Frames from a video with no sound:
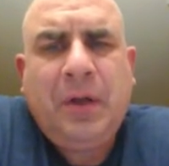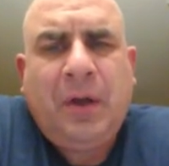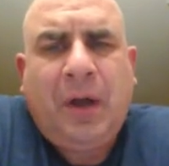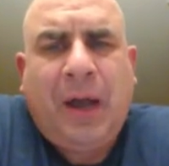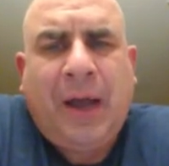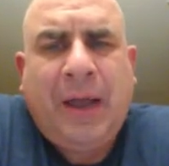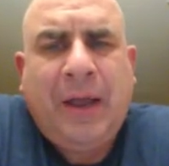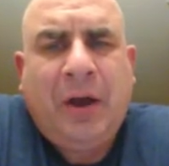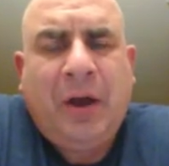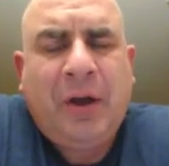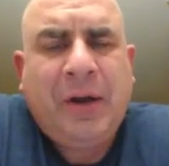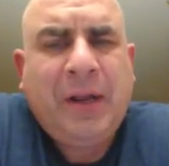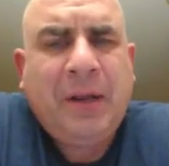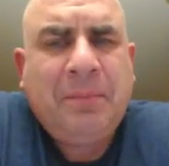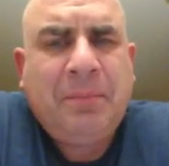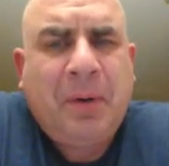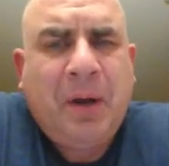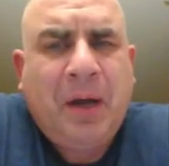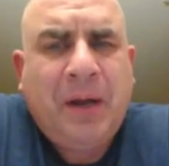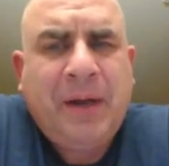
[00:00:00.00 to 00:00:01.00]

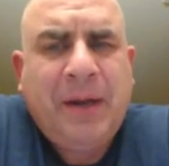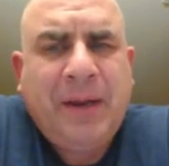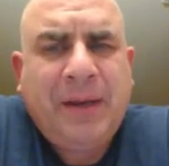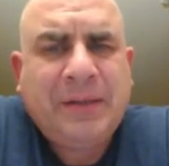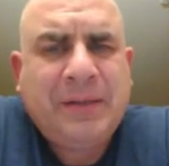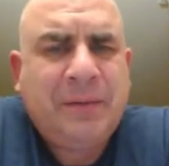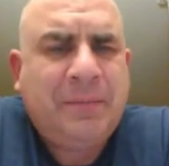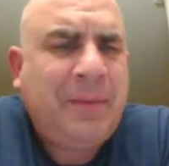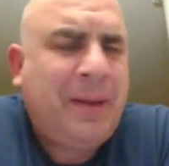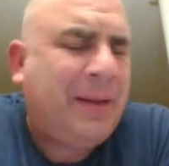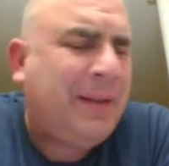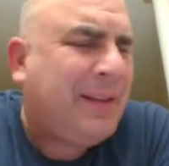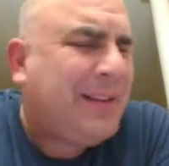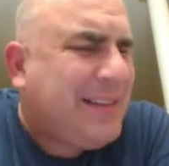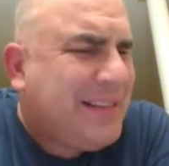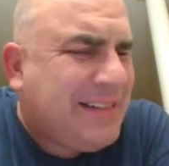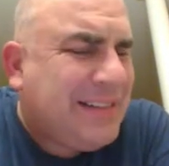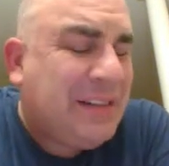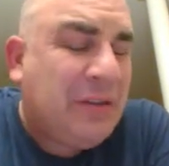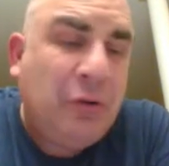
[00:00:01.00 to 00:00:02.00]
Ionic bonding is now
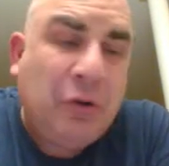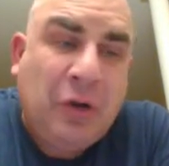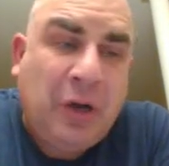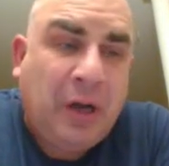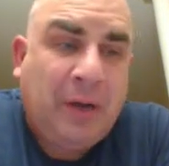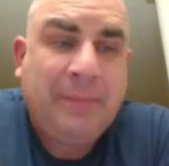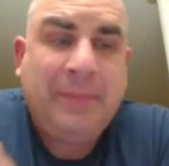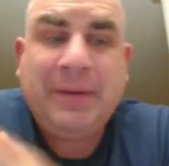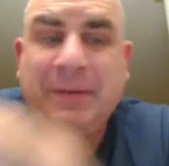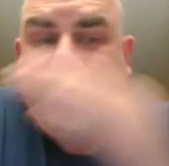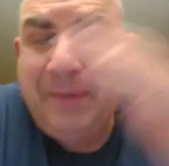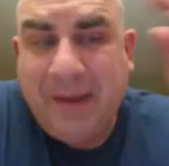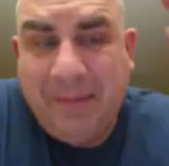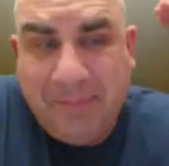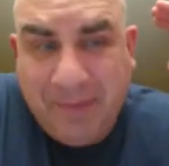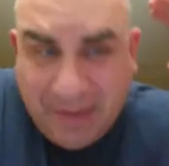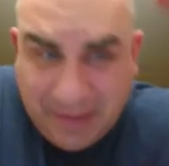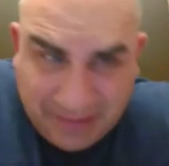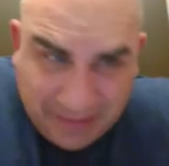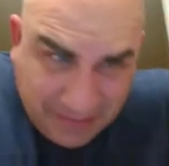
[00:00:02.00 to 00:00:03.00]
this is a little common. This
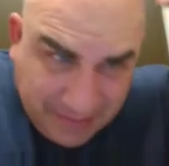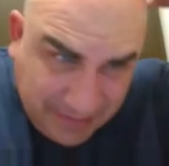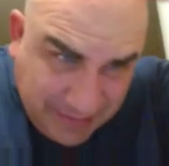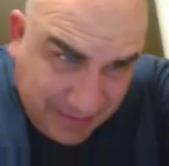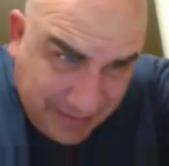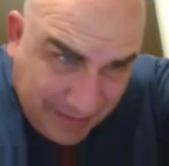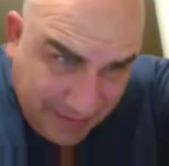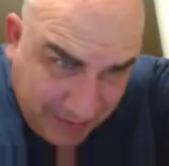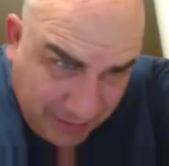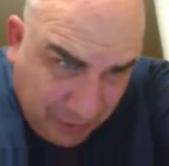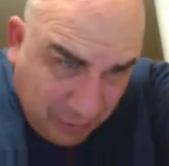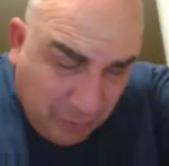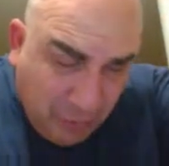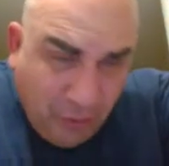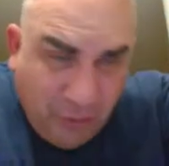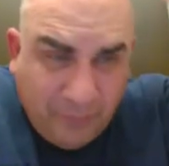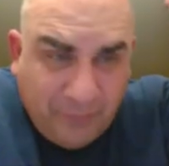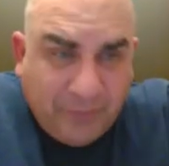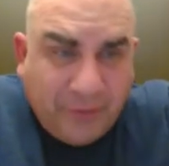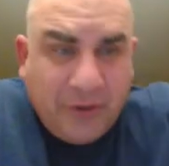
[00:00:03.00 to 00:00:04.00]
might be a
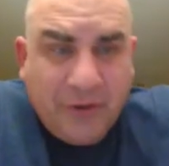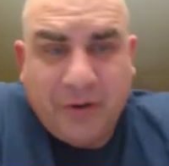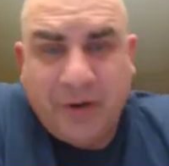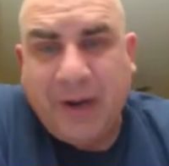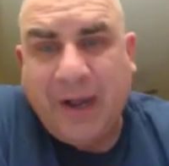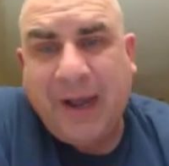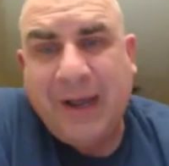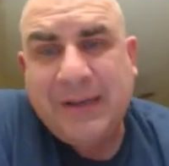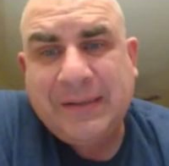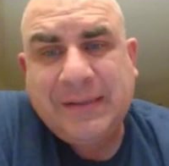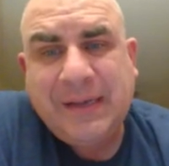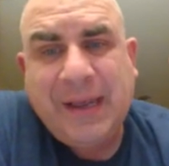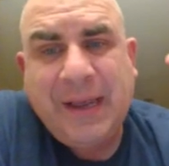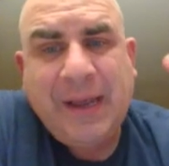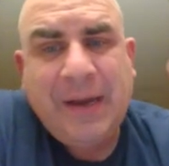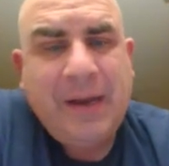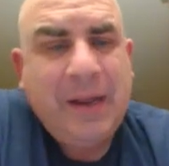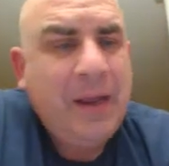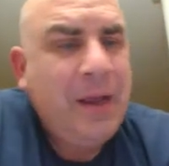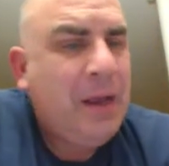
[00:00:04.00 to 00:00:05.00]
little over your guy's
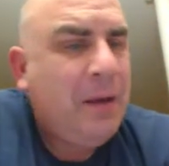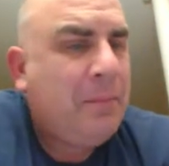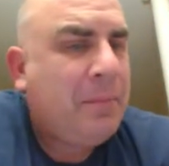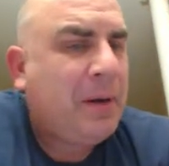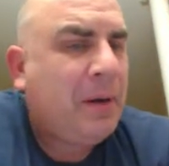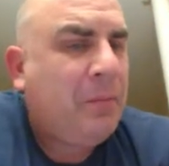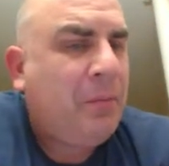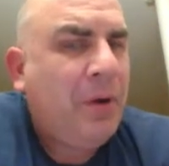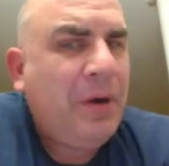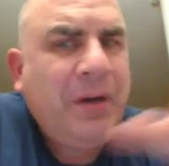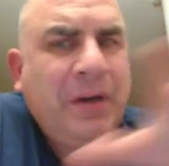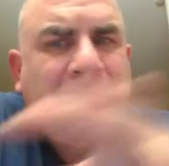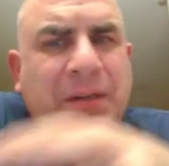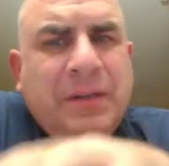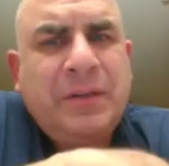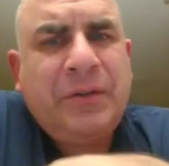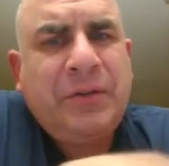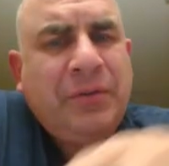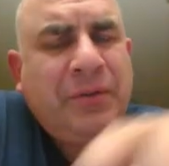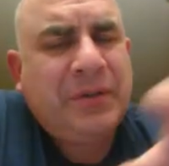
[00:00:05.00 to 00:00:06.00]
head, but I
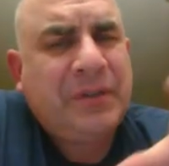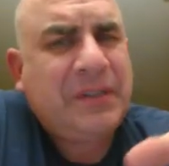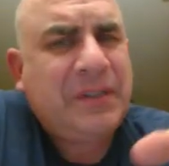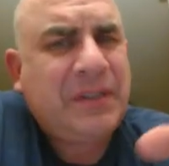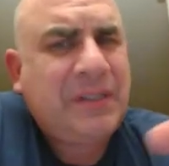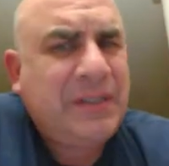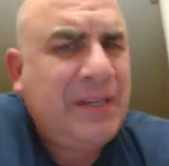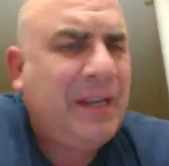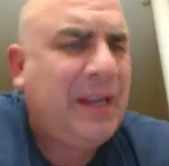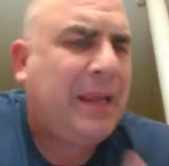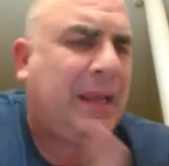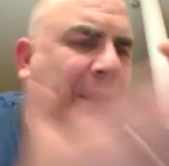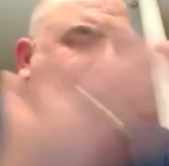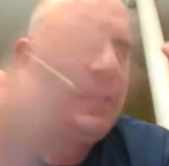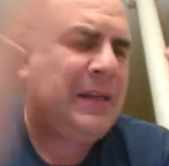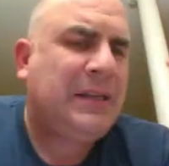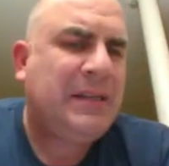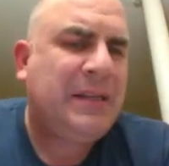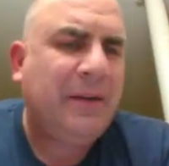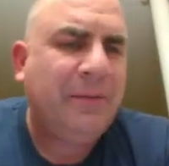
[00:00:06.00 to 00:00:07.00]
wanted you to see
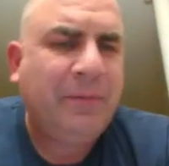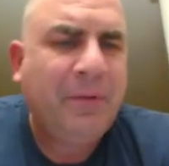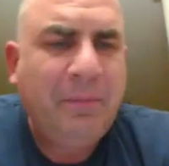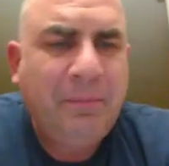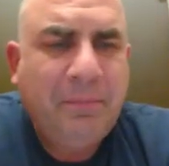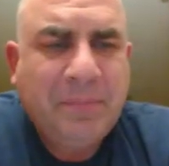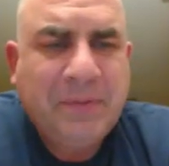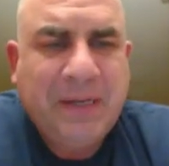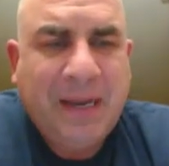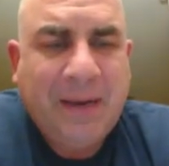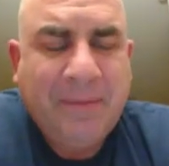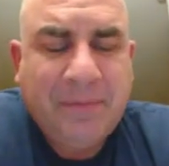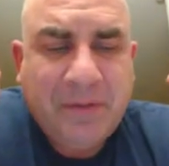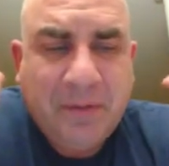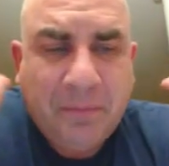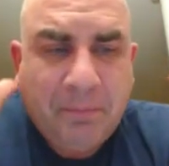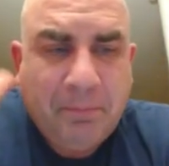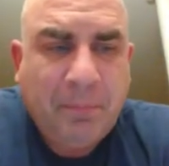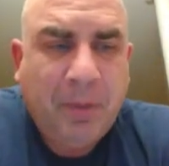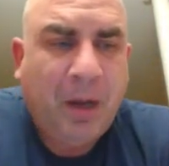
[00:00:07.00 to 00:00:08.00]
that different types
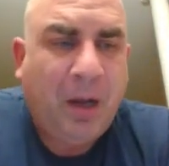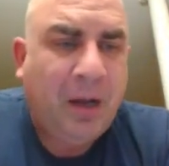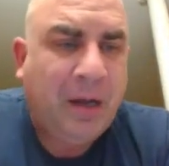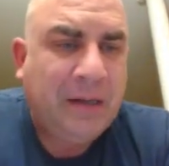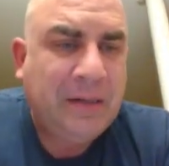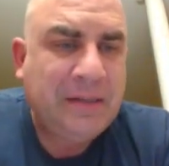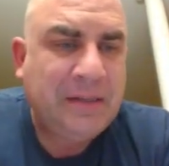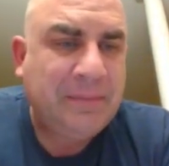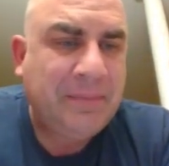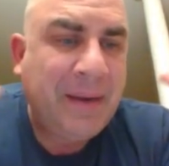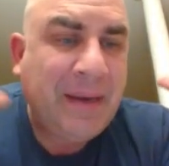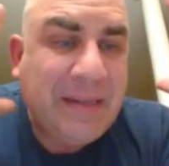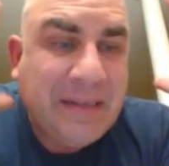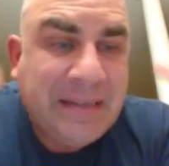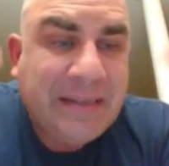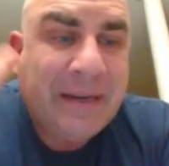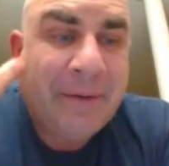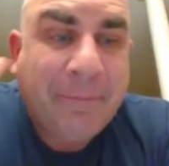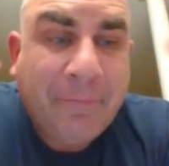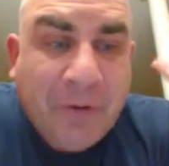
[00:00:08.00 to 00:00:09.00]
of bonds
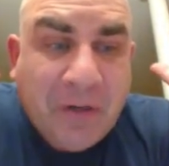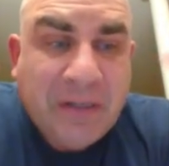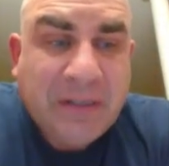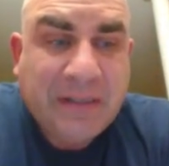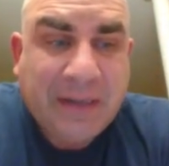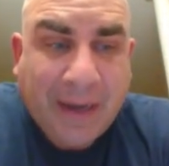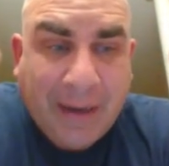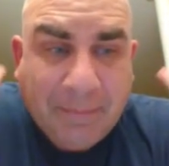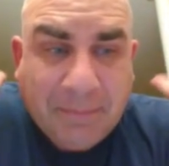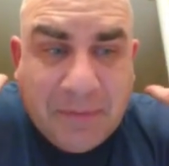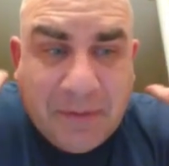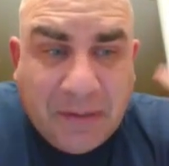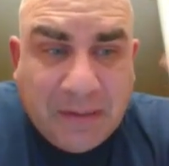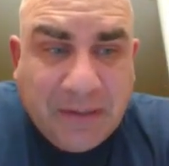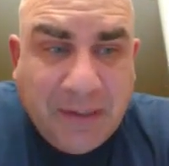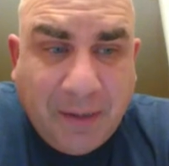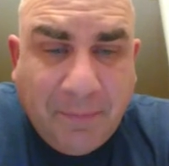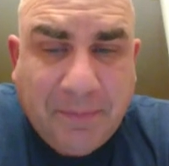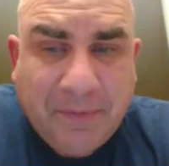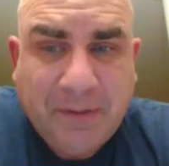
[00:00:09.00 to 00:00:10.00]
make different types of
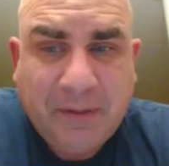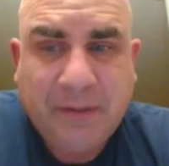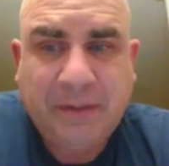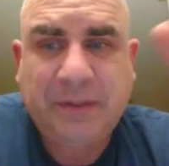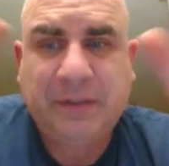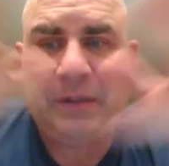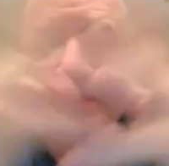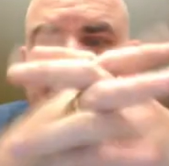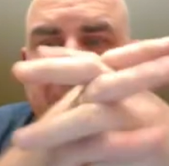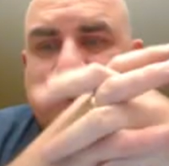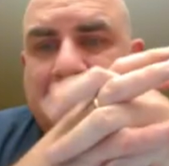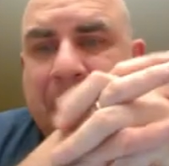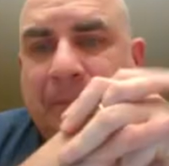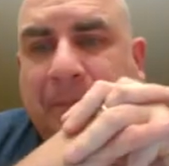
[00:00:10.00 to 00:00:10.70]
substances.